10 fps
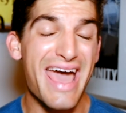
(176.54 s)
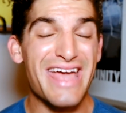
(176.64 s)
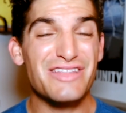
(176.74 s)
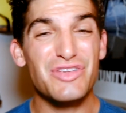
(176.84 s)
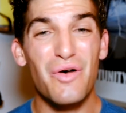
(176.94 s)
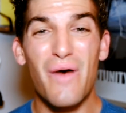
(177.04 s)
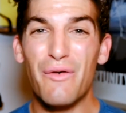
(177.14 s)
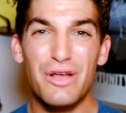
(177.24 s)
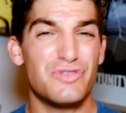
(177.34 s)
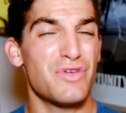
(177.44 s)
And so I
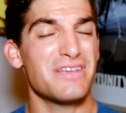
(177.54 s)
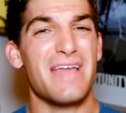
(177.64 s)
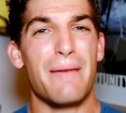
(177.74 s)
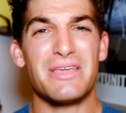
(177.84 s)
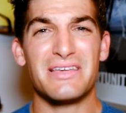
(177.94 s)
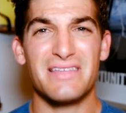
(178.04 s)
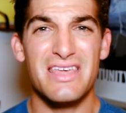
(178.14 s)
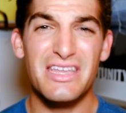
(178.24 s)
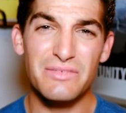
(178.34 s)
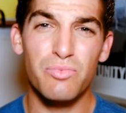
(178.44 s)
want to address that because I
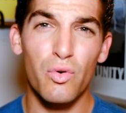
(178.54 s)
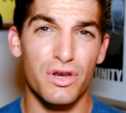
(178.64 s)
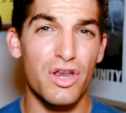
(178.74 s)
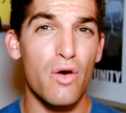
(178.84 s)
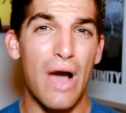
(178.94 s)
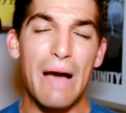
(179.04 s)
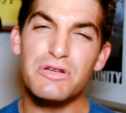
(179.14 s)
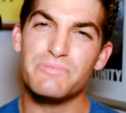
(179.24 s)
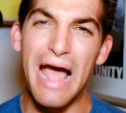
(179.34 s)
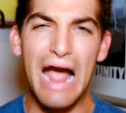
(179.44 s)
think it's important to know how
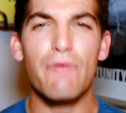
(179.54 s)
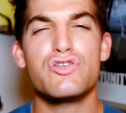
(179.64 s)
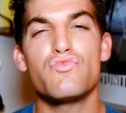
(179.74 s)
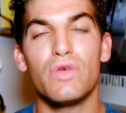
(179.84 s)
much power you